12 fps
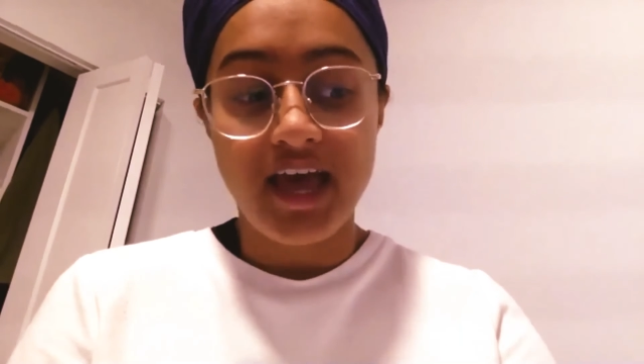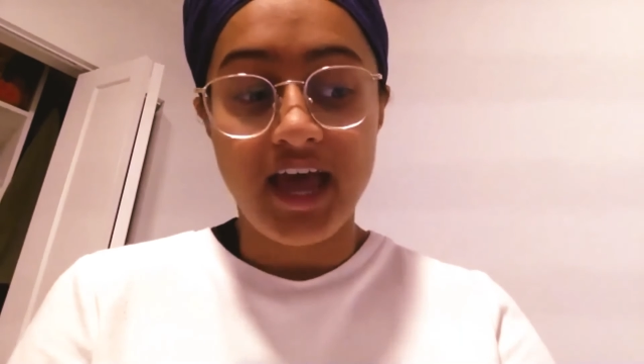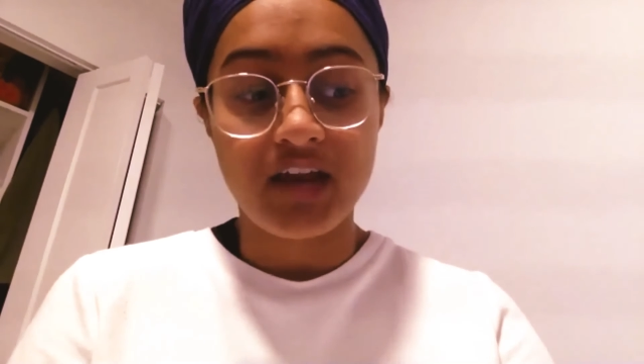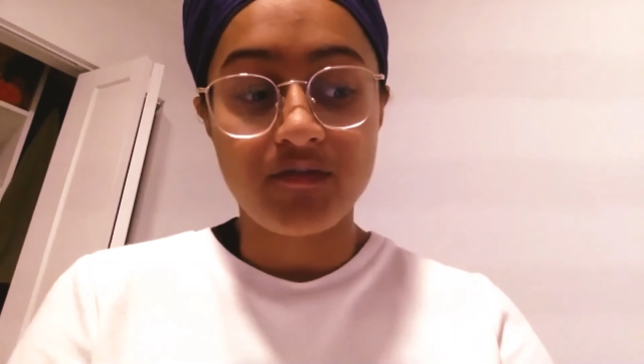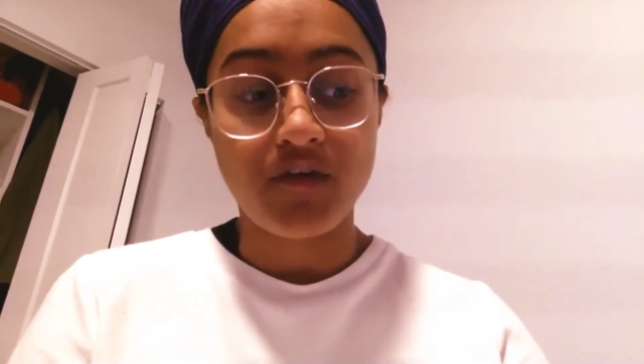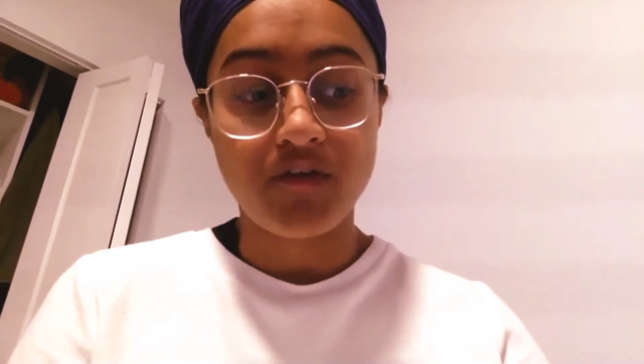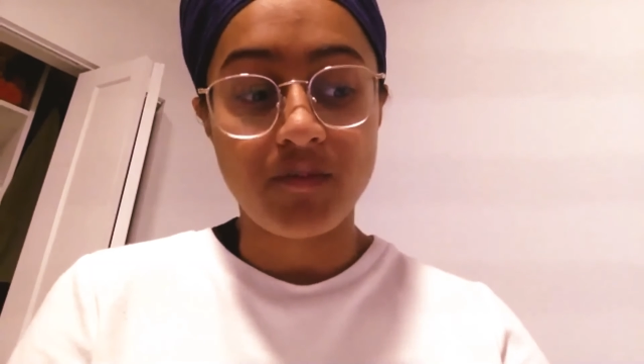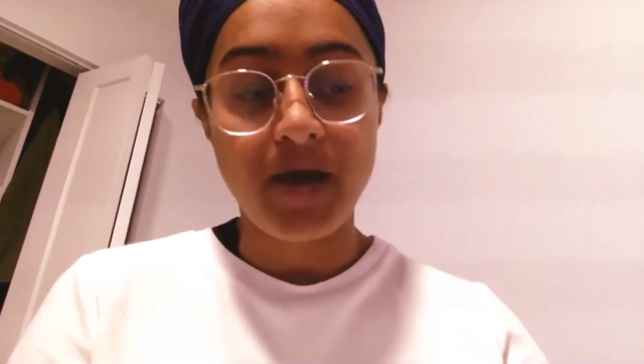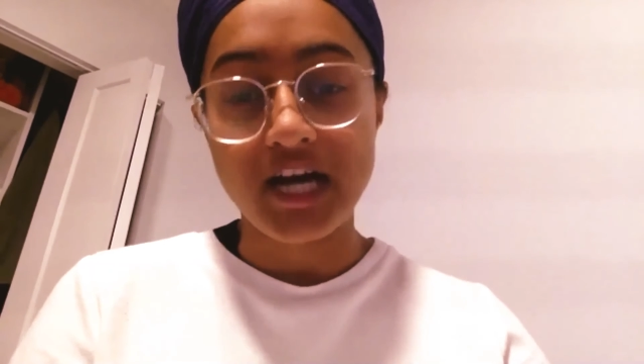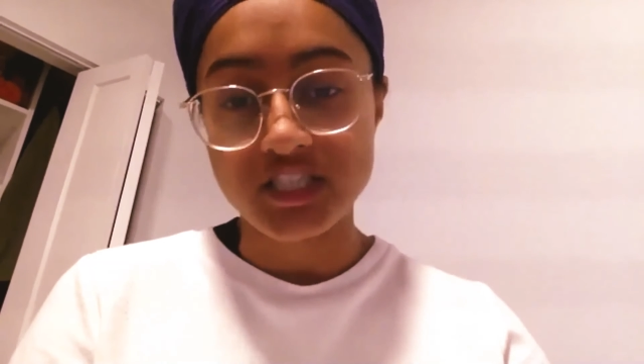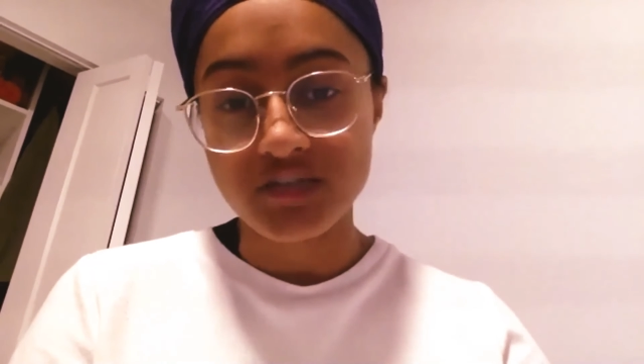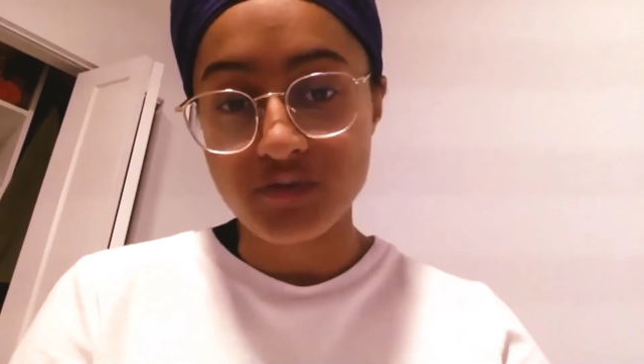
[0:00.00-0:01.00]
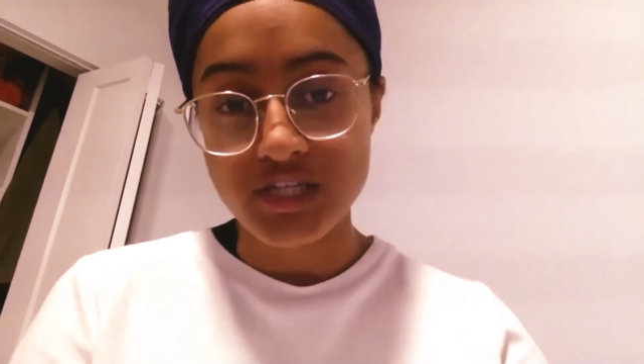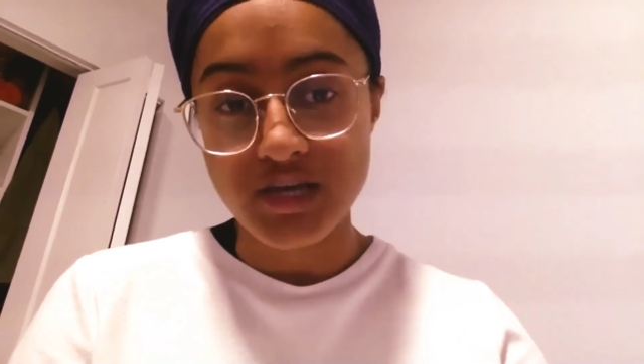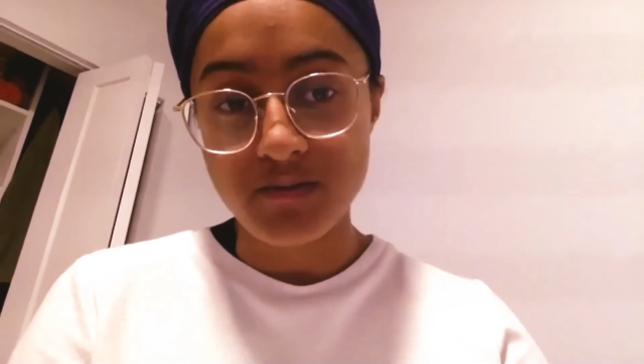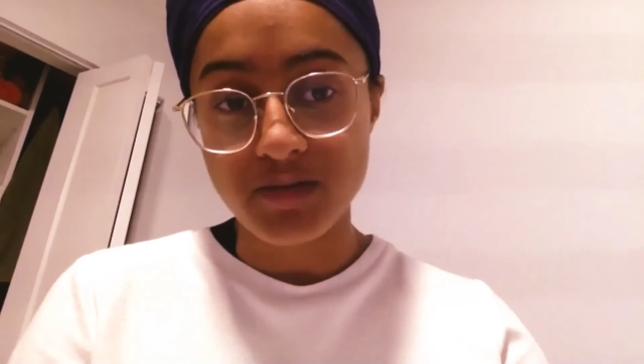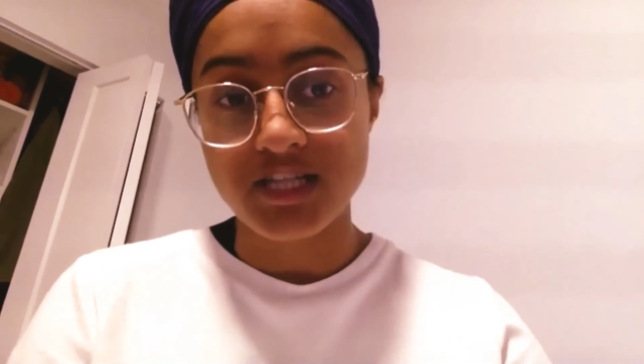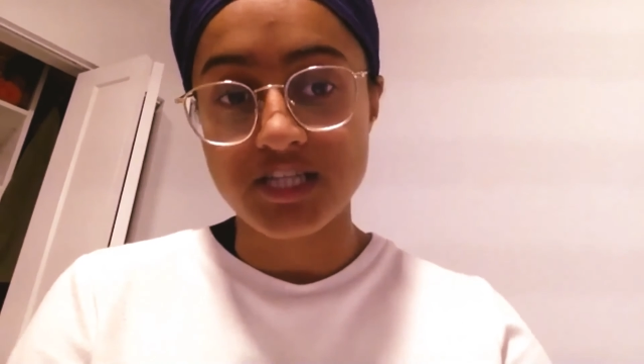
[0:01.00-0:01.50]
And if you have a passion for
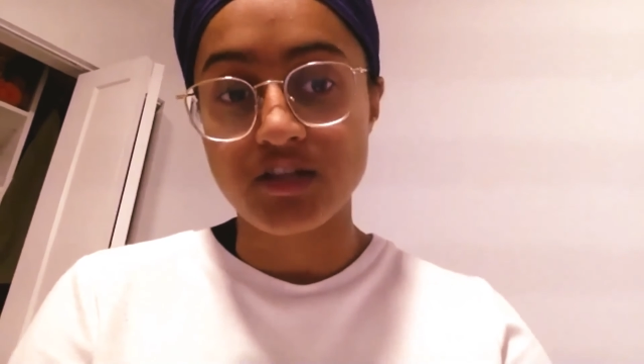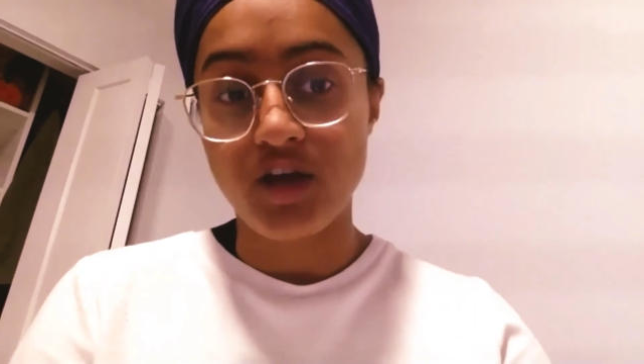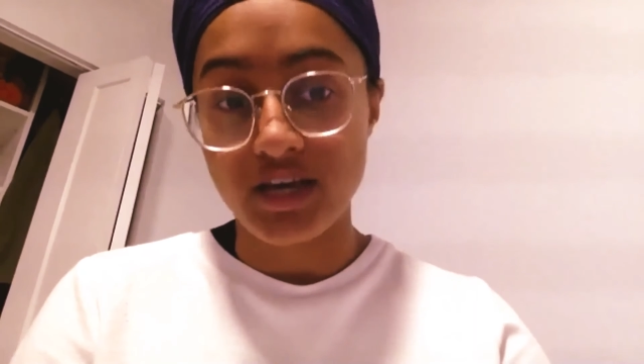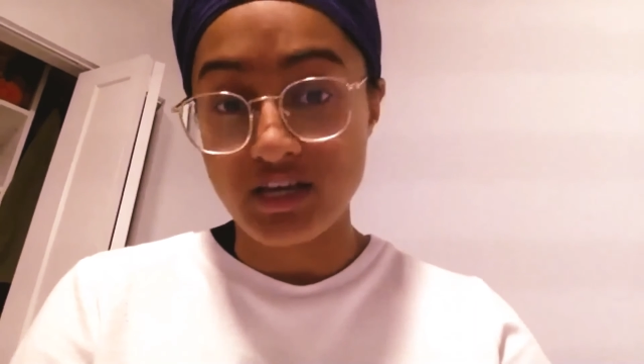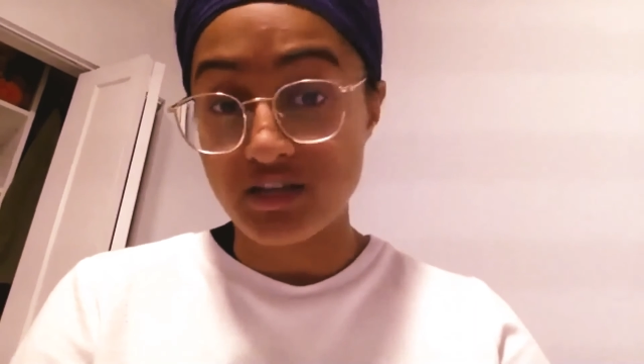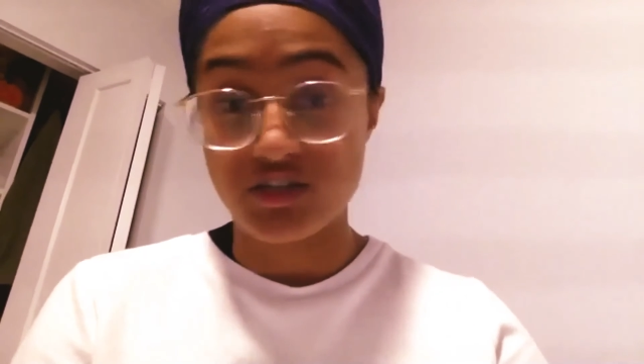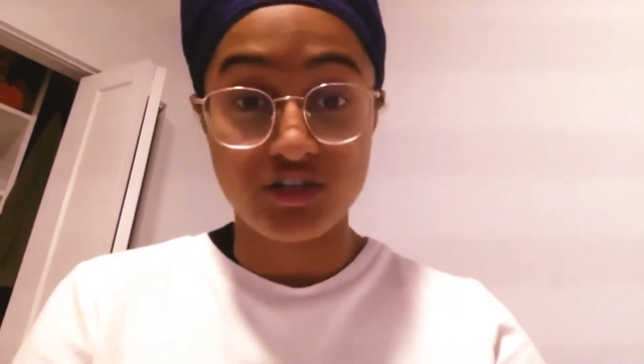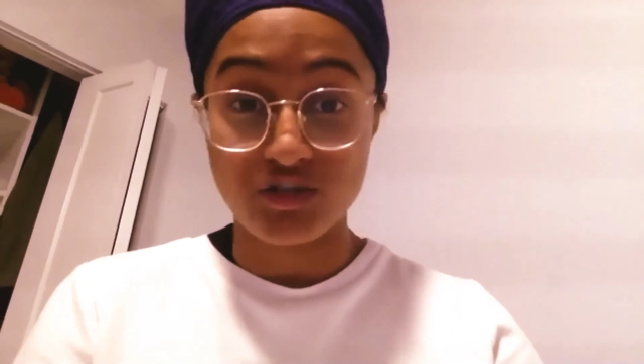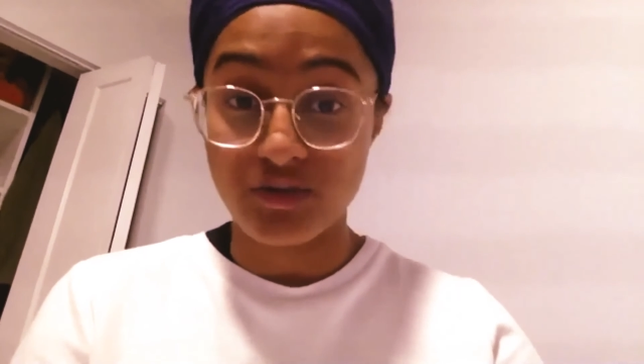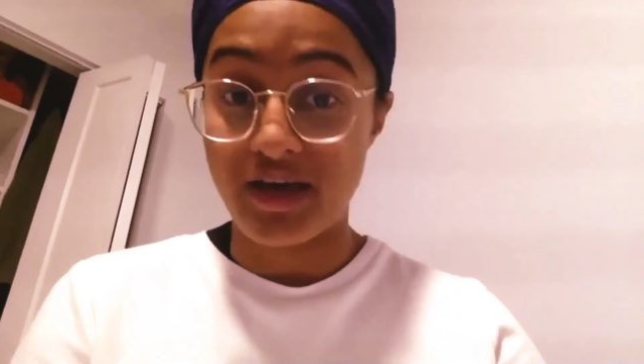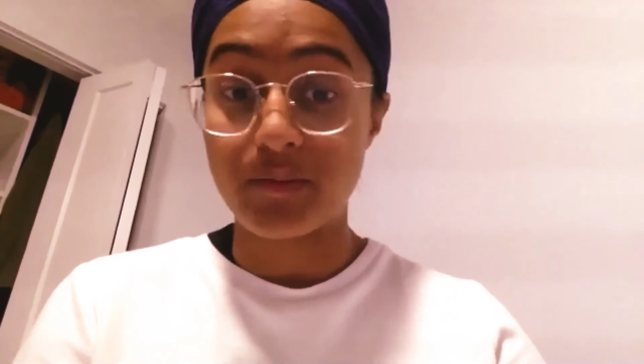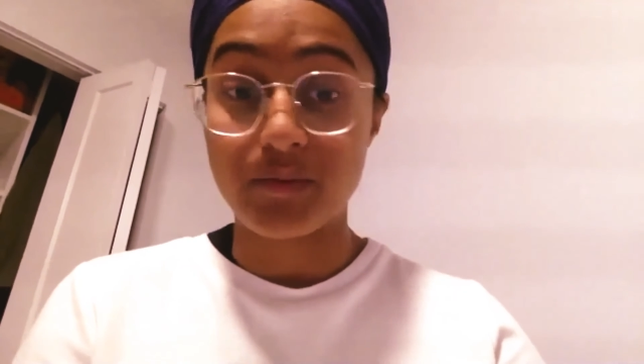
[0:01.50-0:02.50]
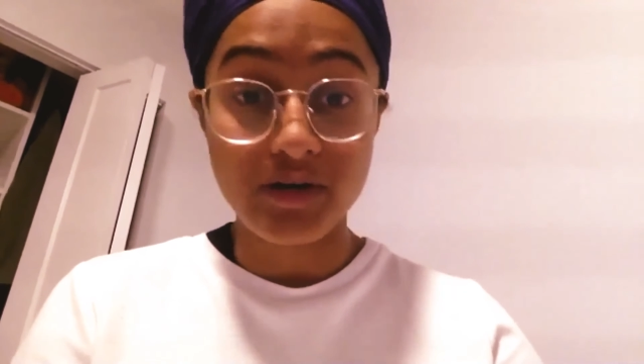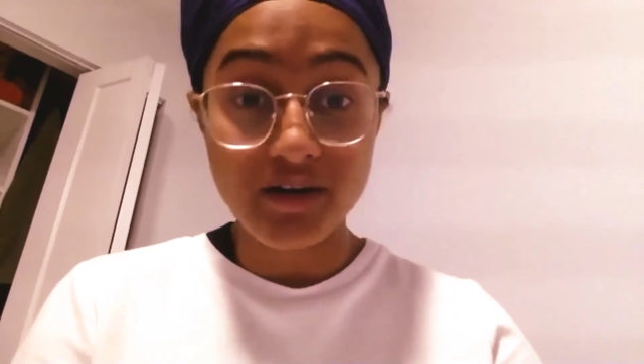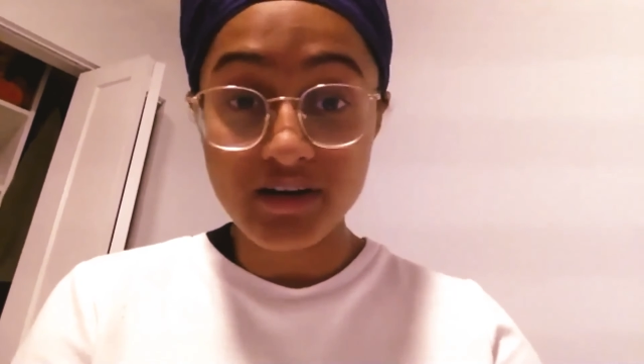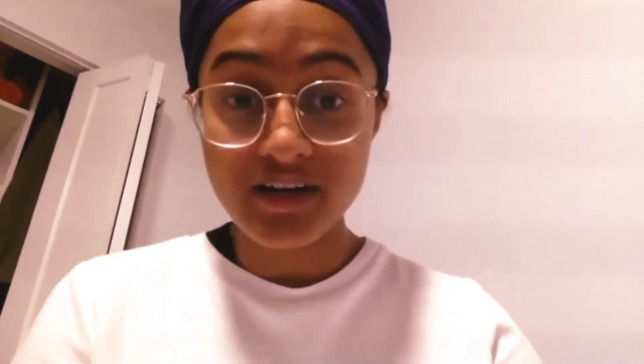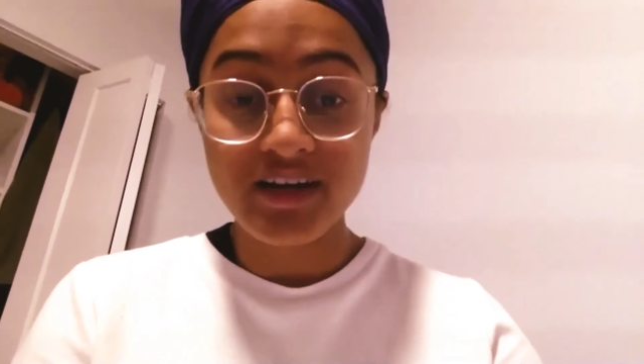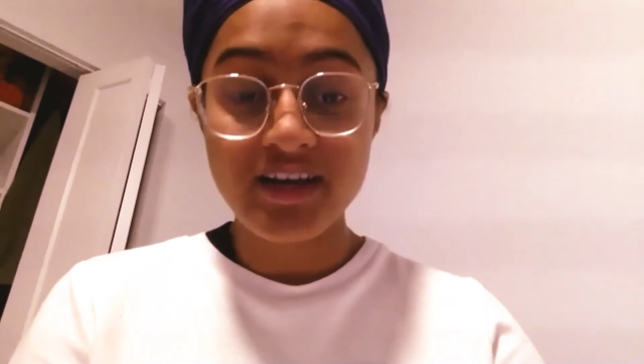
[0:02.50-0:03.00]
something, it's a lot easier to do that
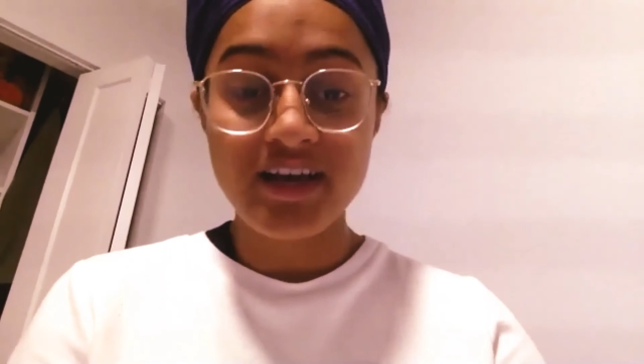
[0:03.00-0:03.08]
work.